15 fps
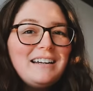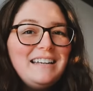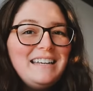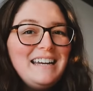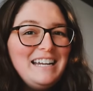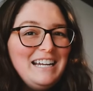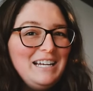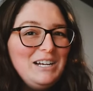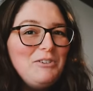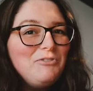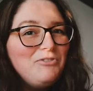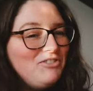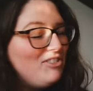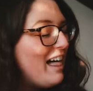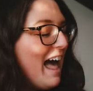knitting
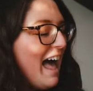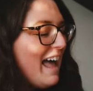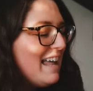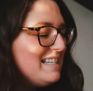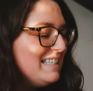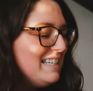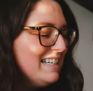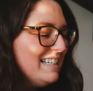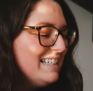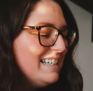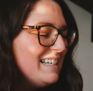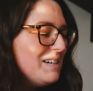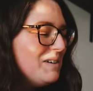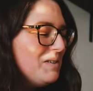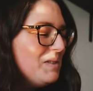flat
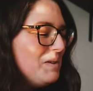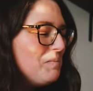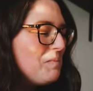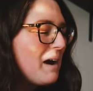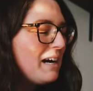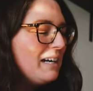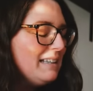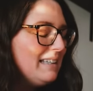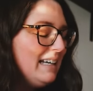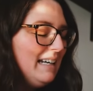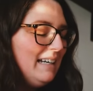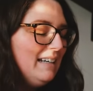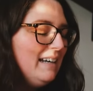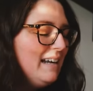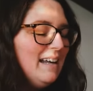with the
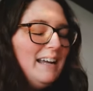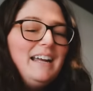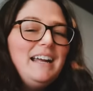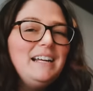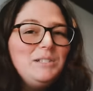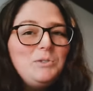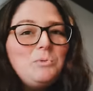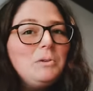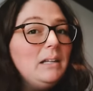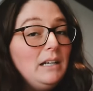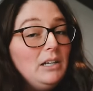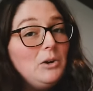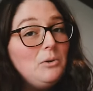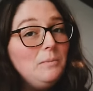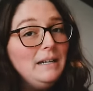purling. It's really
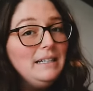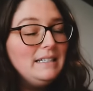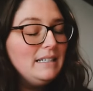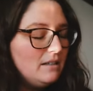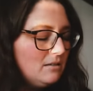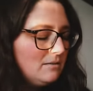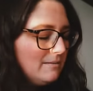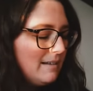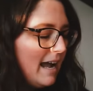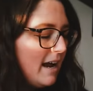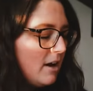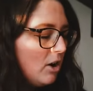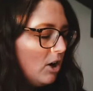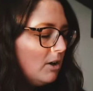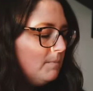no big deal
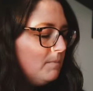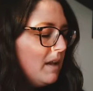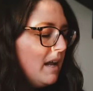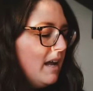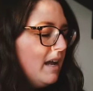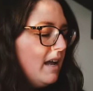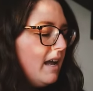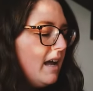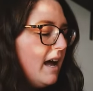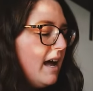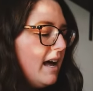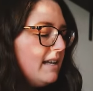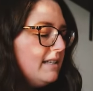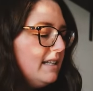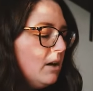at all.
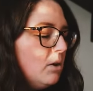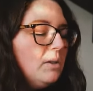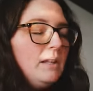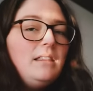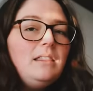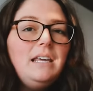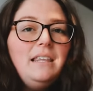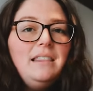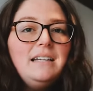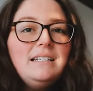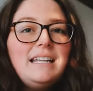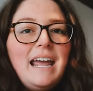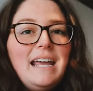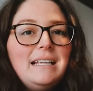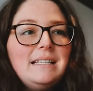The only thing that
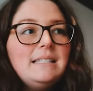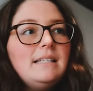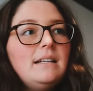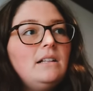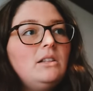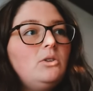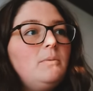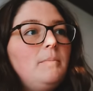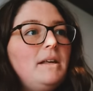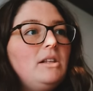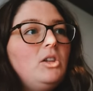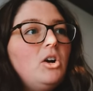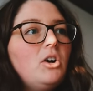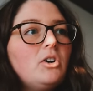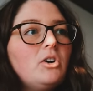takes a little bit
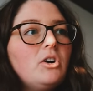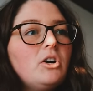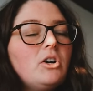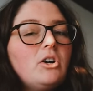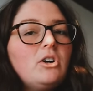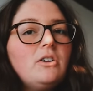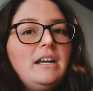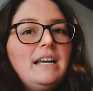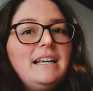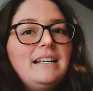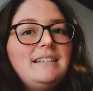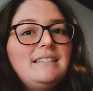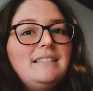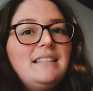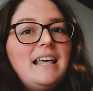longer
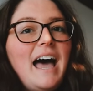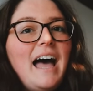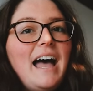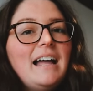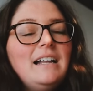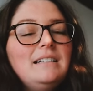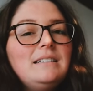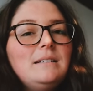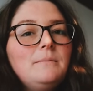is that